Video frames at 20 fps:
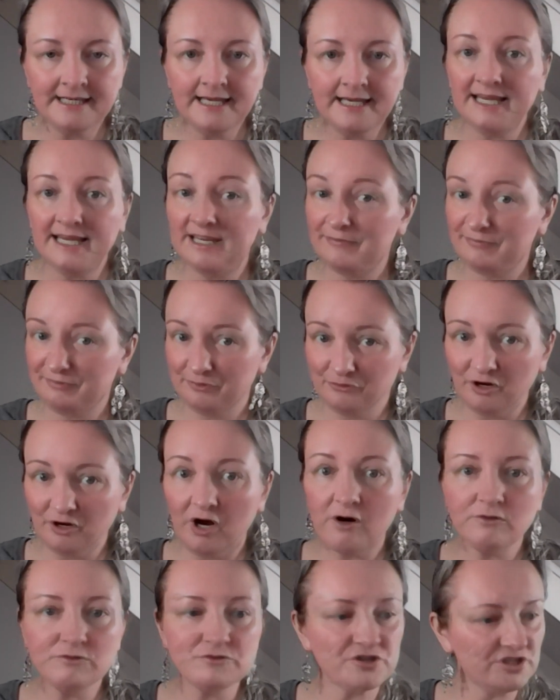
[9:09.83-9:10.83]
And if you
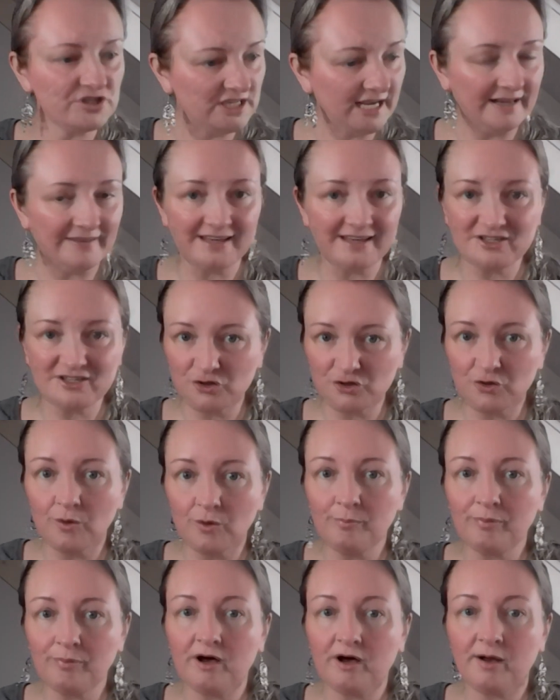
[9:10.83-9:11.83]
don't, yeah, that's
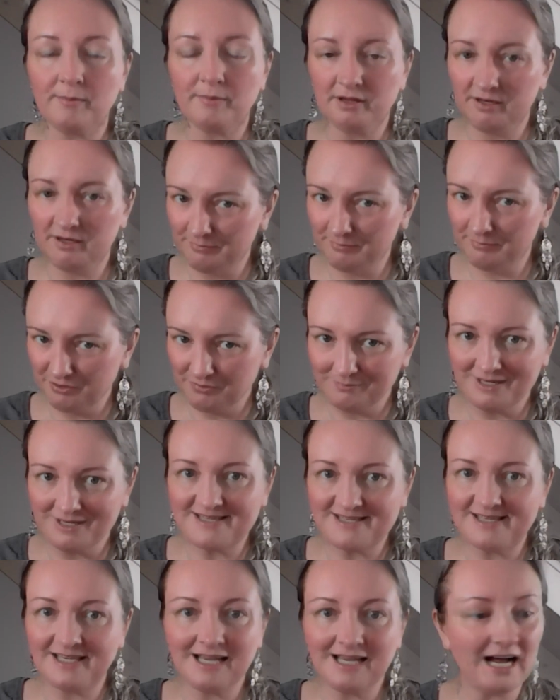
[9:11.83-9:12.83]
your problem. You're
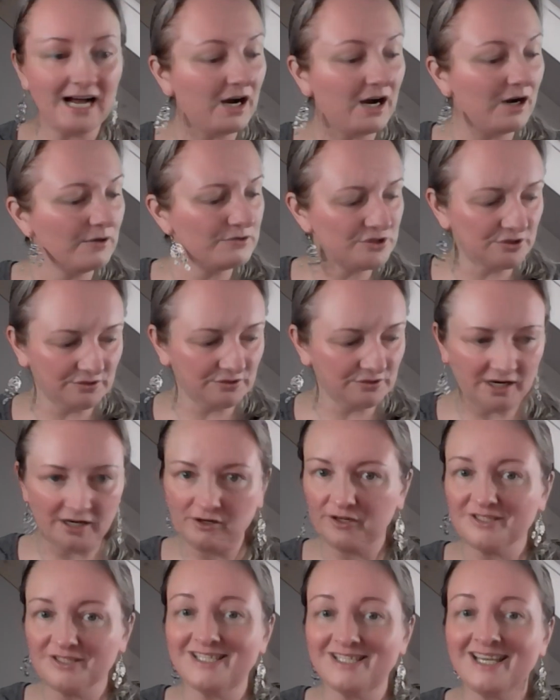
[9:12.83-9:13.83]
missing out. You're not
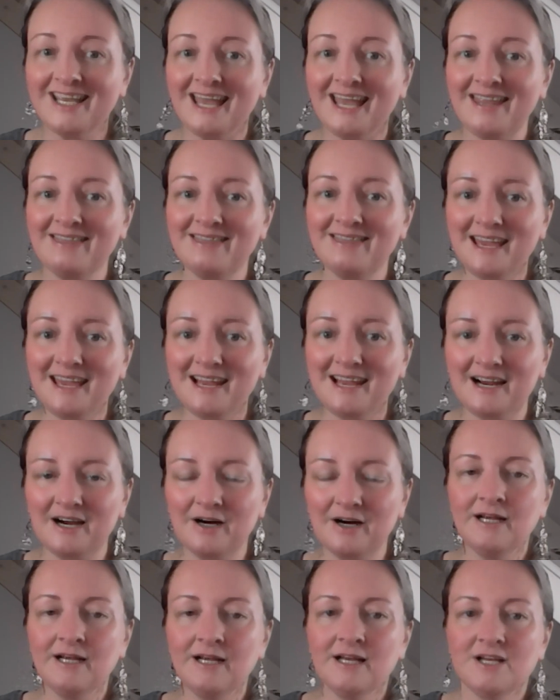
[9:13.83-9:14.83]
going to get
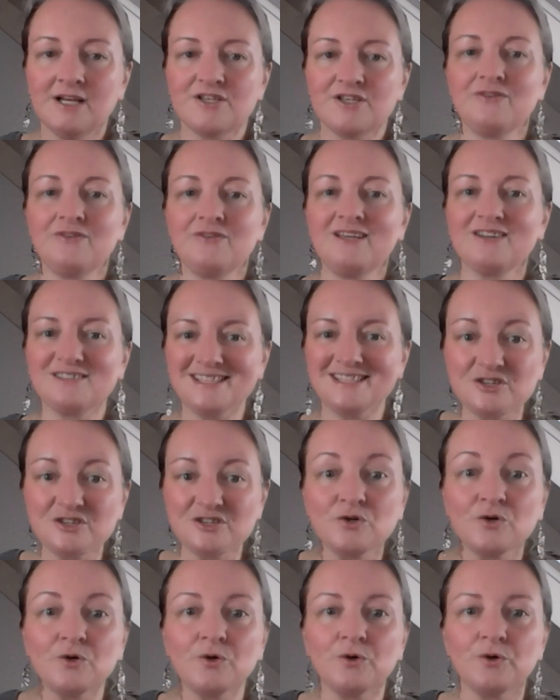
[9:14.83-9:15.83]
there. So there's
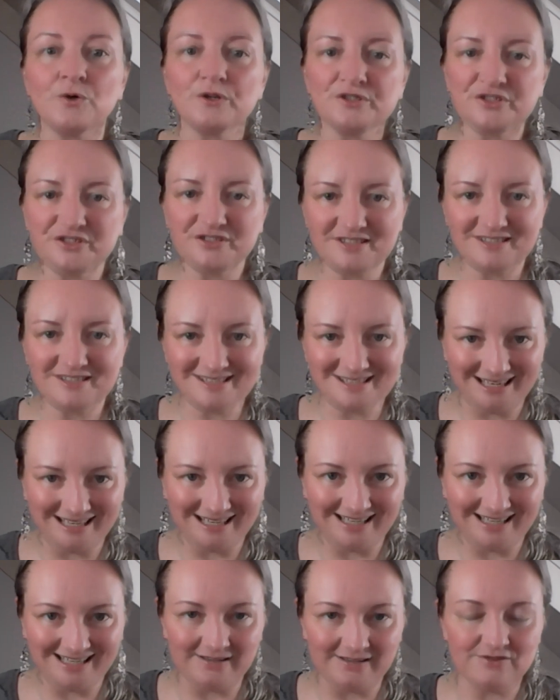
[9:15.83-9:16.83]
this
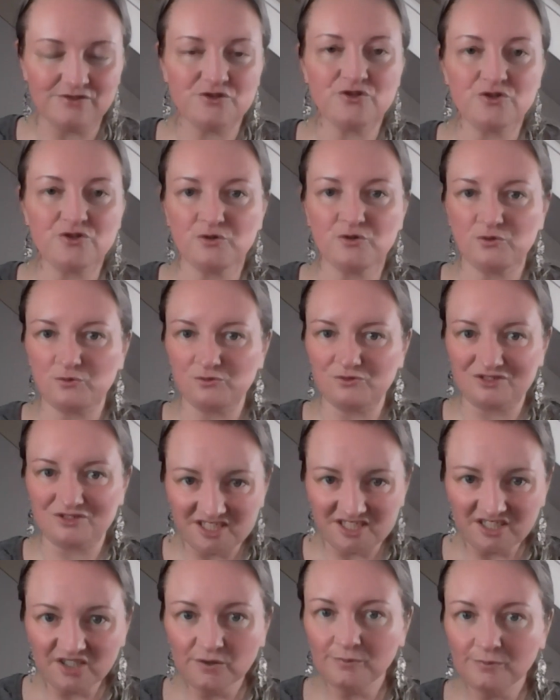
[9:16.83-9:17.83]
urgency to
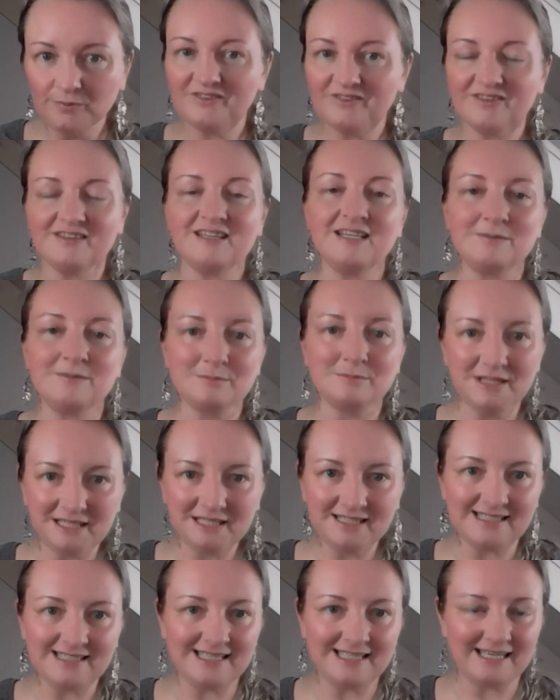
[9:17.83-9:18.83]
deal with it
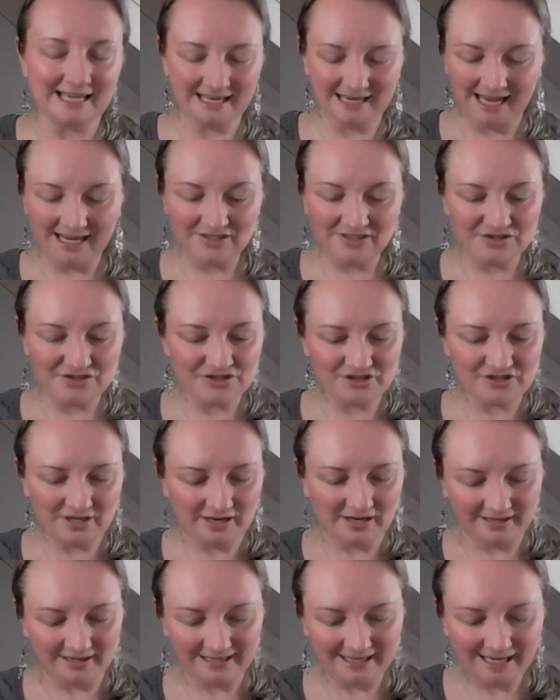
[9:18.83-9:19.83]
immediately. And I just
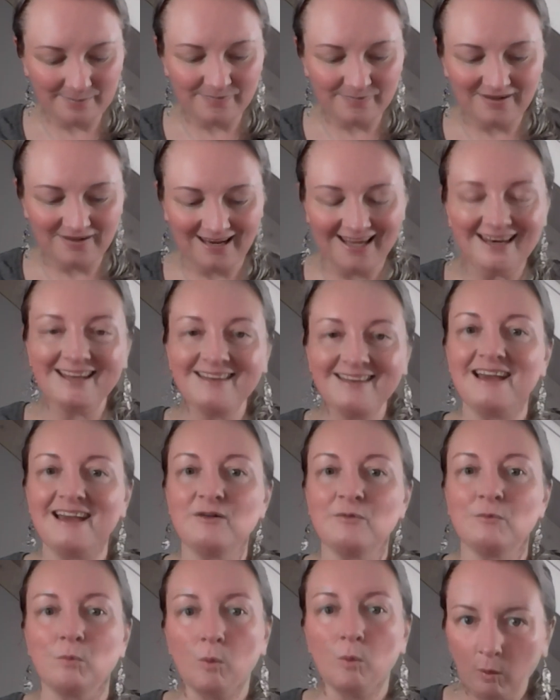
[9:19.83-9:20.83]
kept hitting
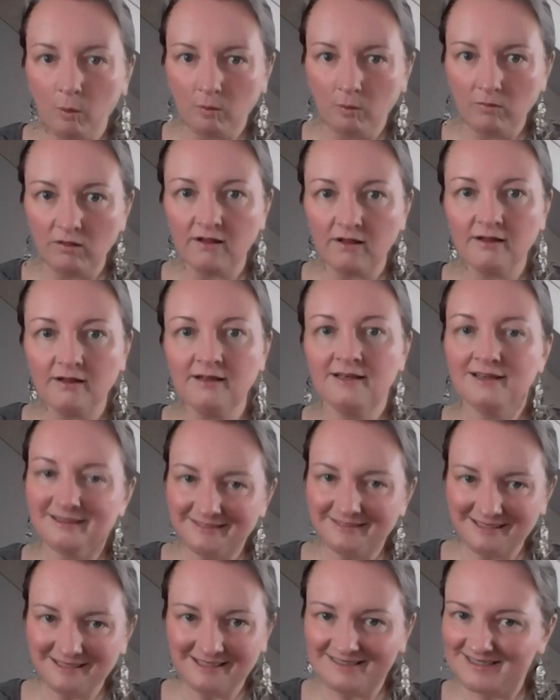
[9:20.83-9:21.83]
that wall
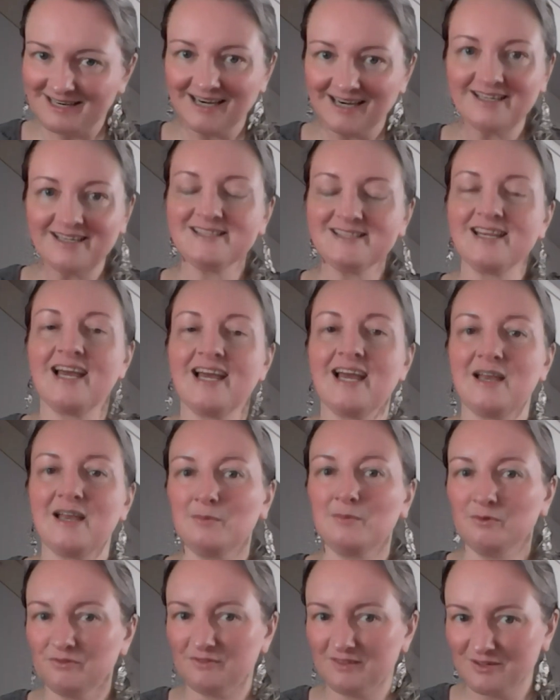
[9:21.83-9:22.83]
the entire time
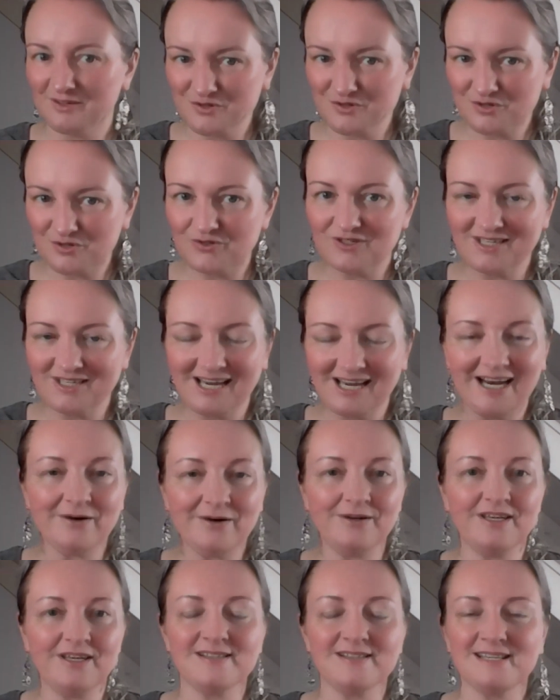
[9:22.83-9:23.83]
on those certain
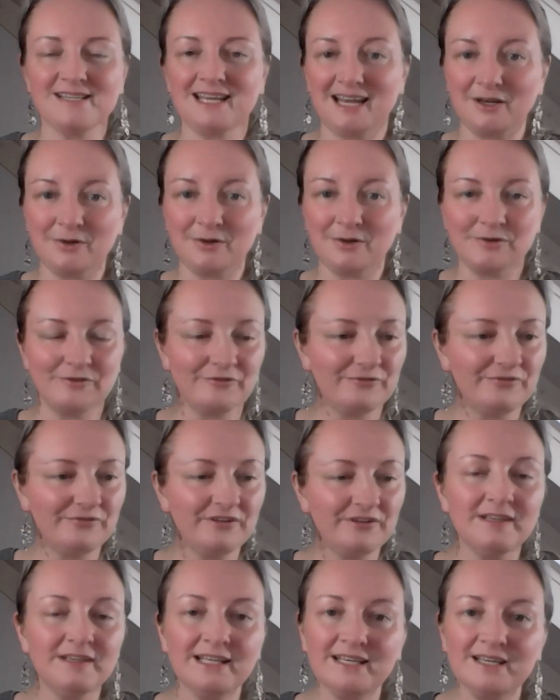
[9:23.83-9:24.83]
areas. And I couldn't
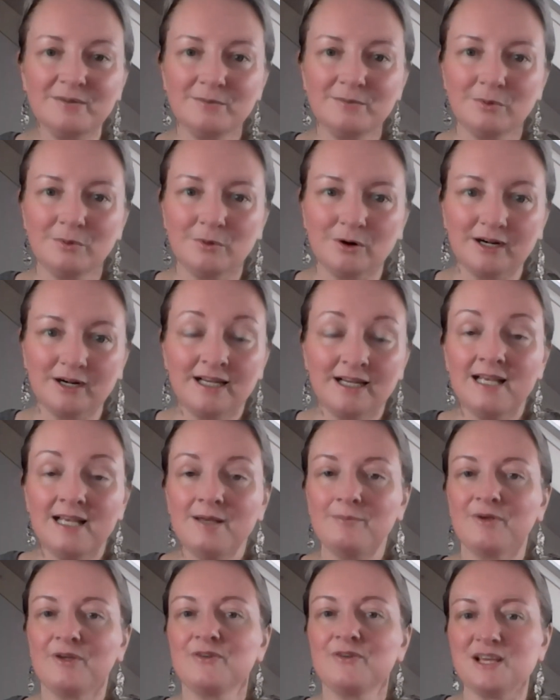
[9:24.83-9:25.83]
feel anymore
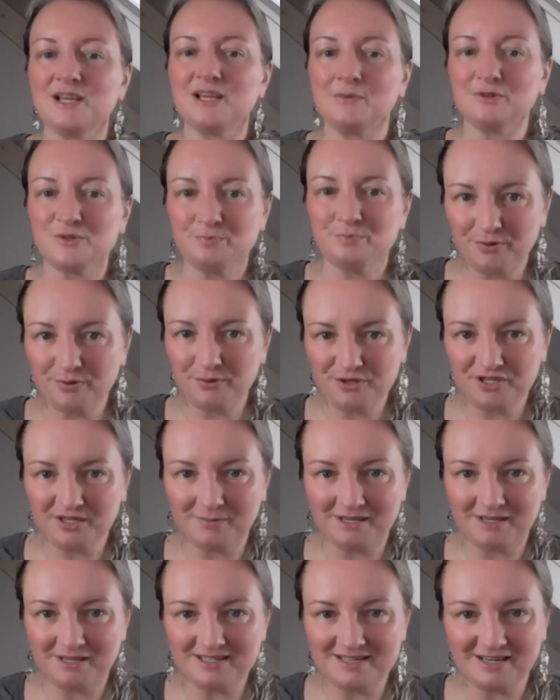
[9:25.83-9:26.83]
because I was
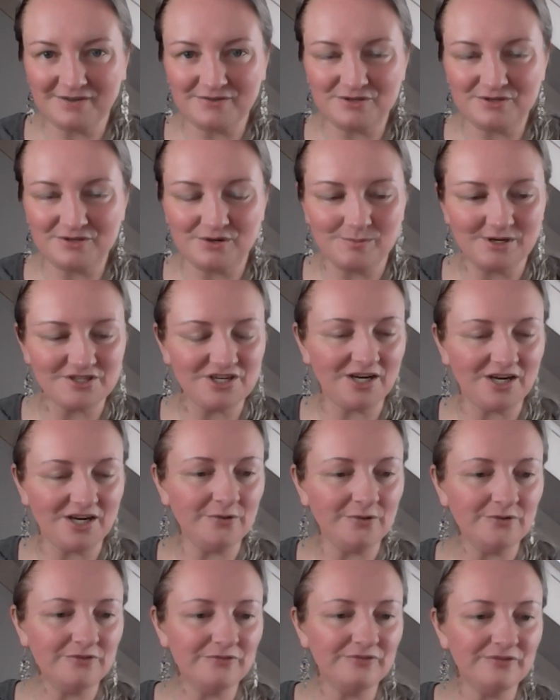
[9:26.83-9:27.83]
pushing myself so much. I
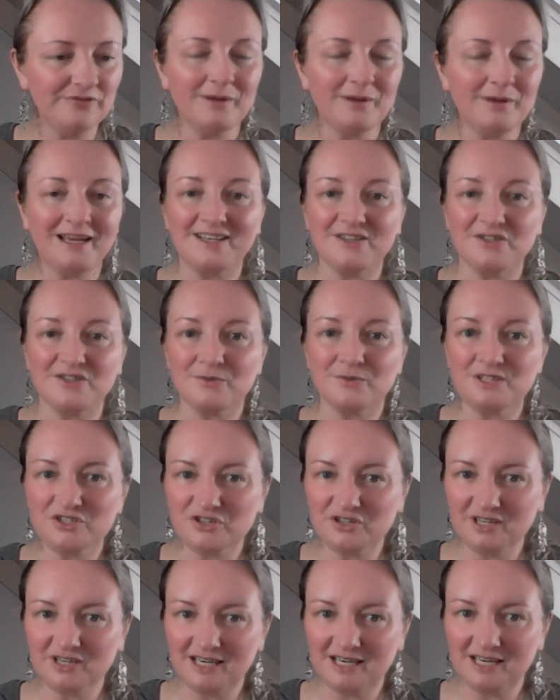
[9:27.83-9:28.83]
couldn't feel my
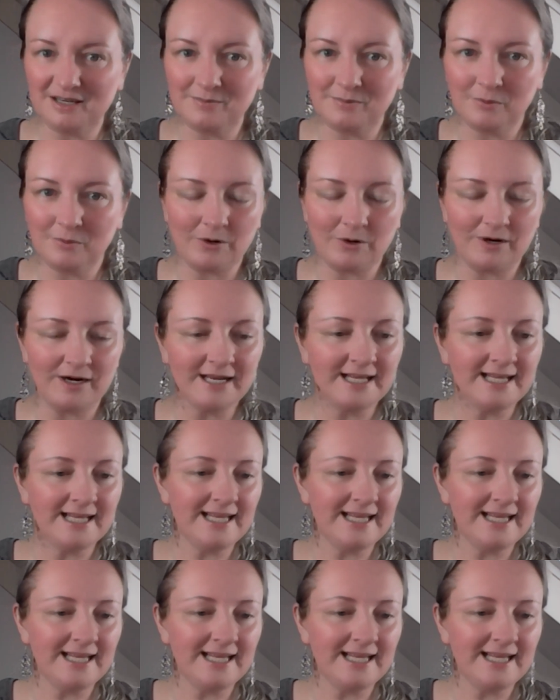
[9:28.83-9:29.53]
intuition anymore.